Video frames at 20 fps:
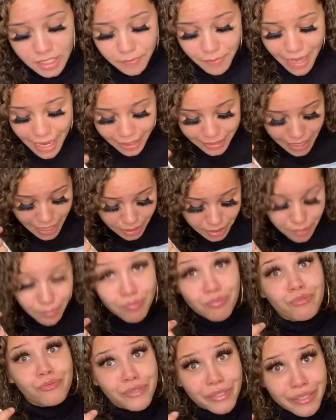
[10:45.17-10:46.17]
This bag is actually
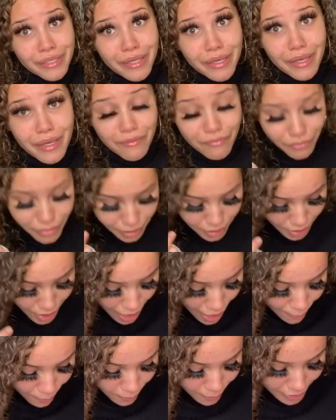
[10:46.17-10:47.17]
pretty heavy,
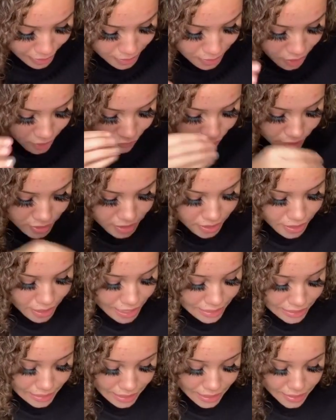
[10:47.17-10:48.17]
but basically the first thing that
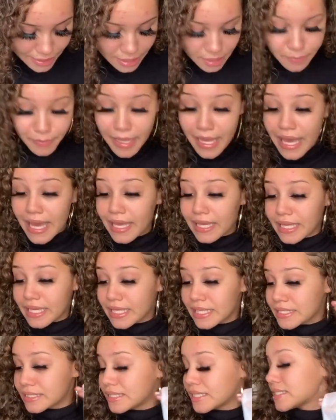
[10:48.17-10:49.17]
I see in this bag
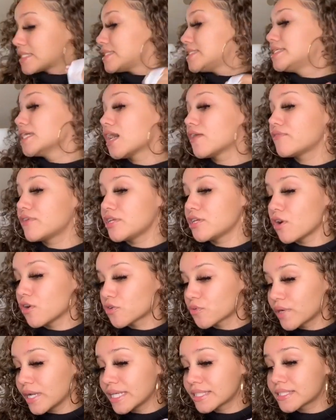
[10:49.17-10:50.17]
is this Dove
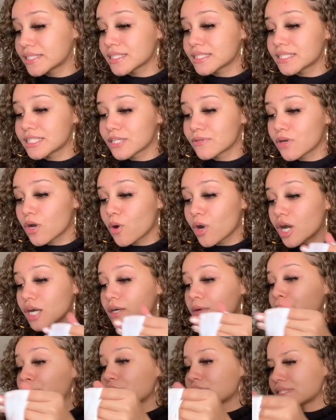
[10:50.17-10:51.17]
deodorant. It's the
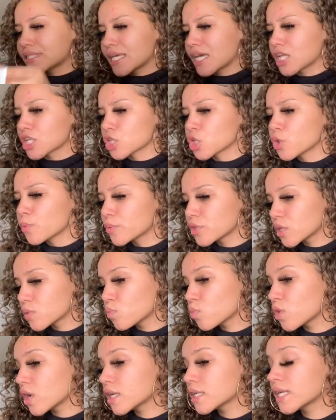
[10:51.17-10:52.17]
0%
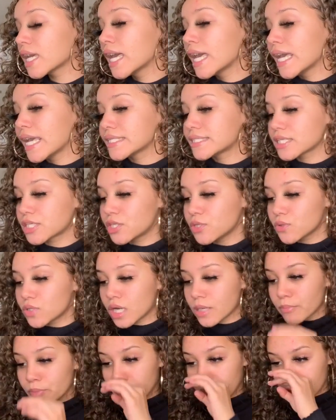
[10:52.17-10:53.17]
aluminum one. It's the cucumber